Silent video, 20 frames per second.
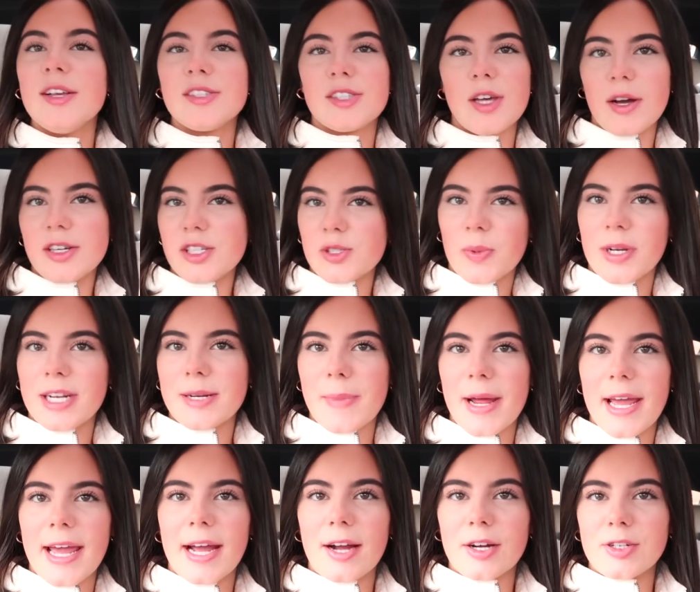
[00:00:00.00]
So I just wanted
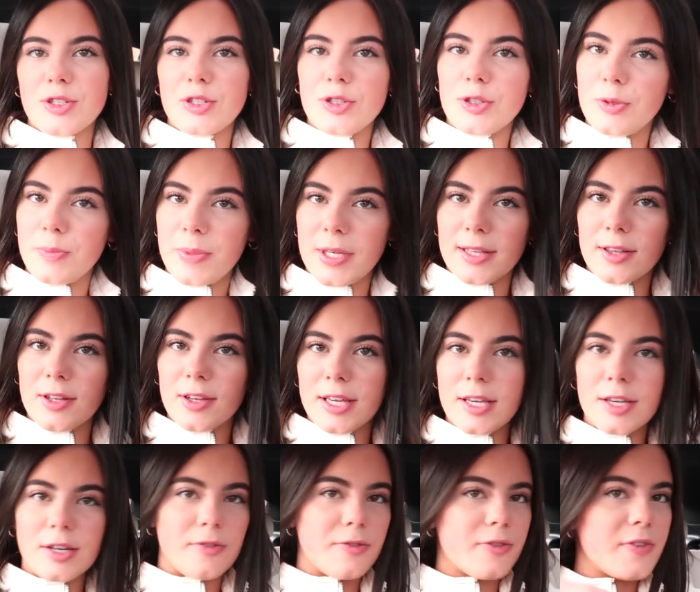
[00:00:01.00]
my hair to be
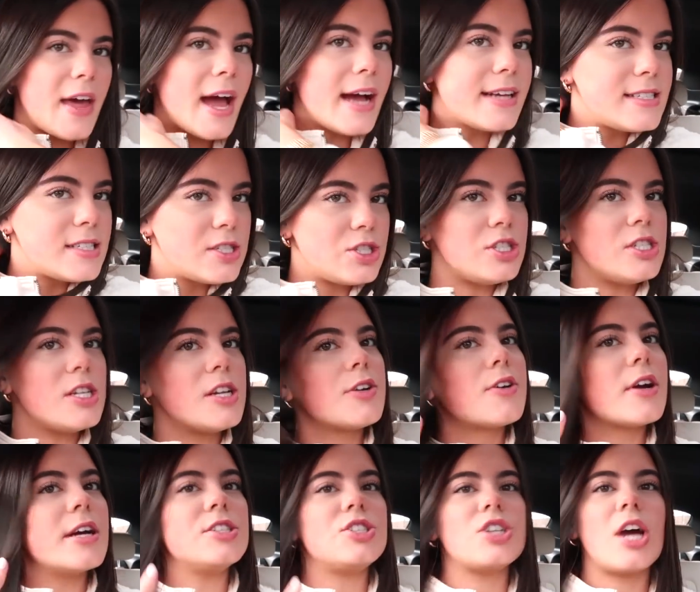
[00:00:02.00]
looking good for that and she did a
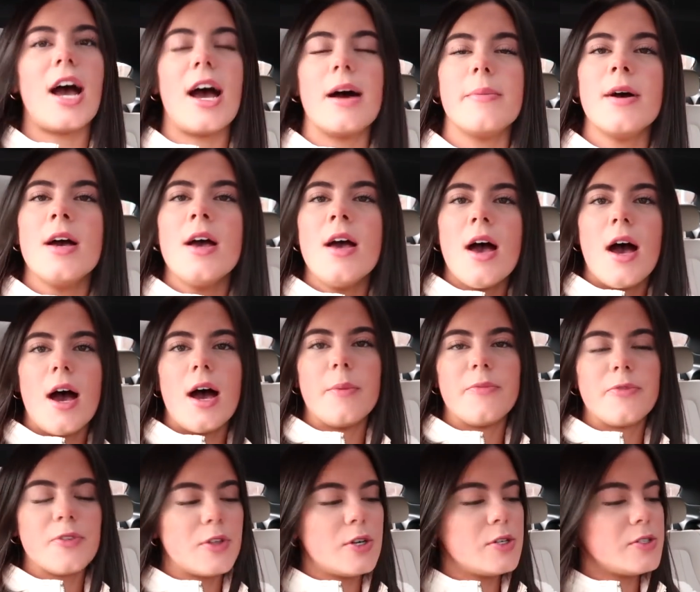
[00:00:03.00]
great job. Um,
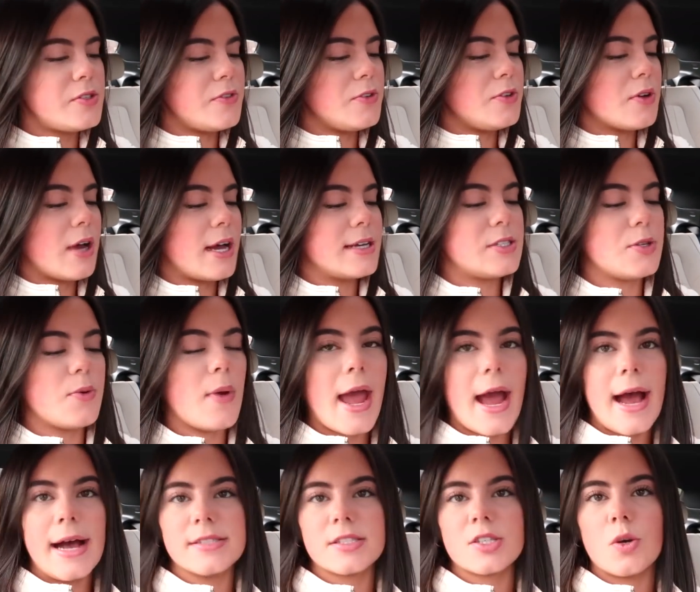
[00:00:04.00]
for those of you guys who
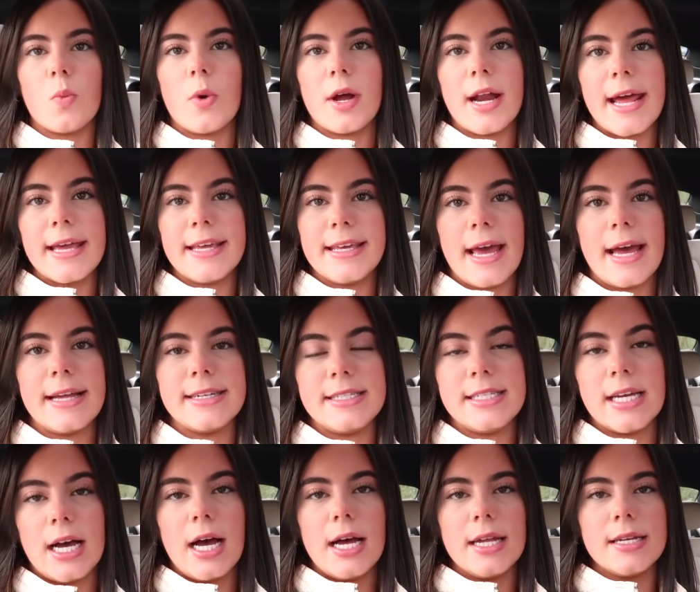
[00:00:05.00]
ask what I get
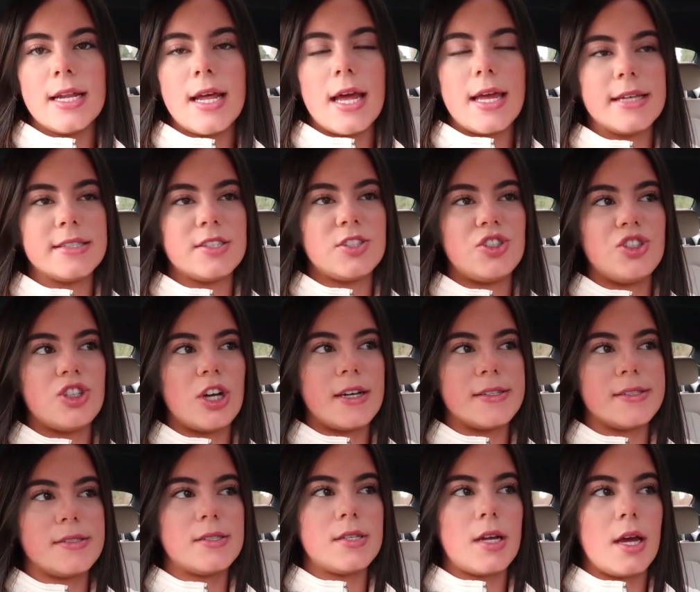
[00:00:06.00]
done, it's
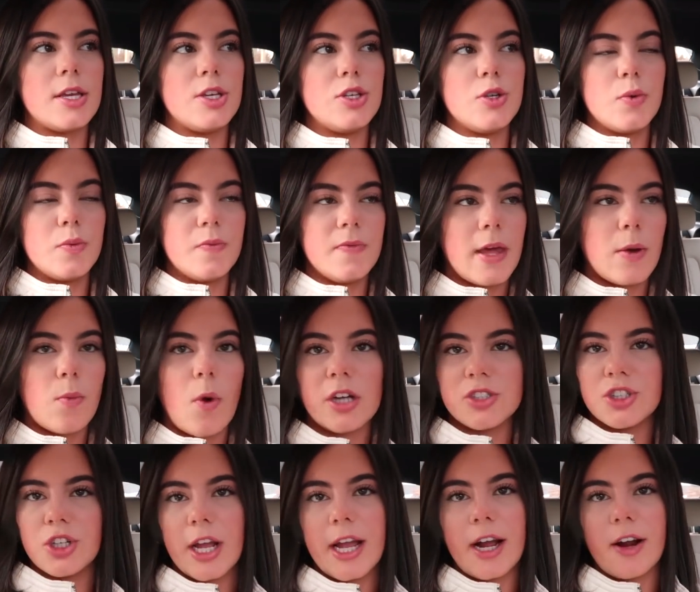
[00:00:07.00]
just you, they
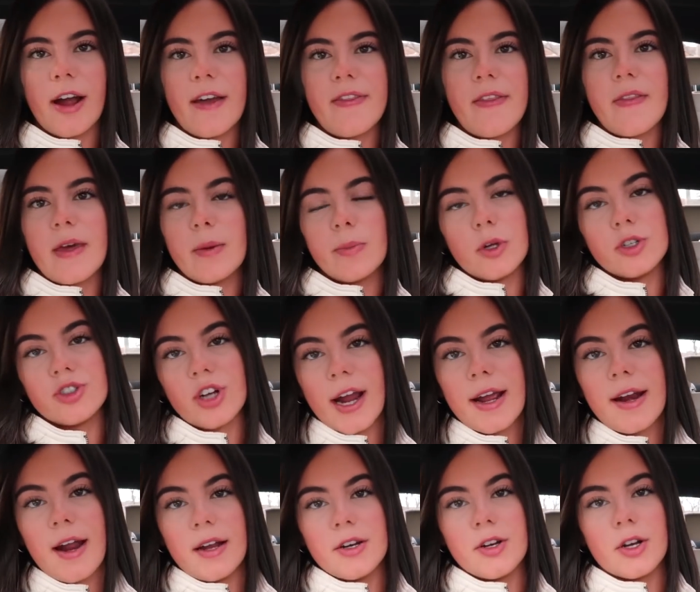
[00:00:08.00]
wash your hair and then they blow dry
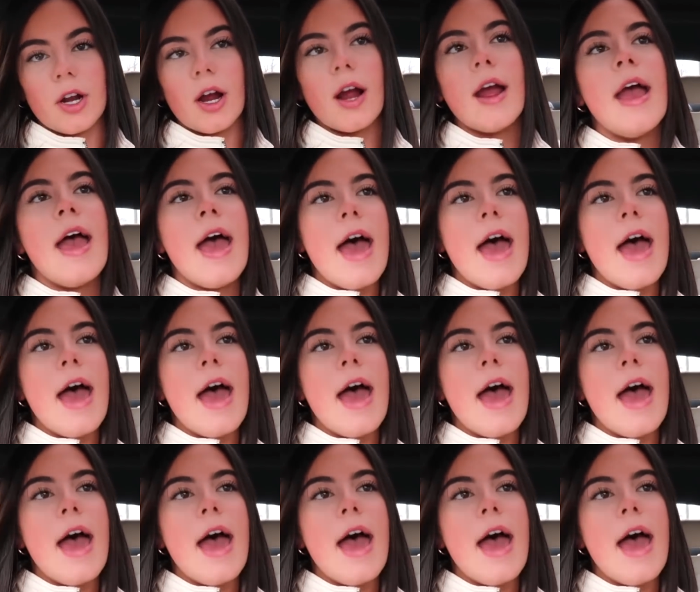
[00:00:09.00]
it under.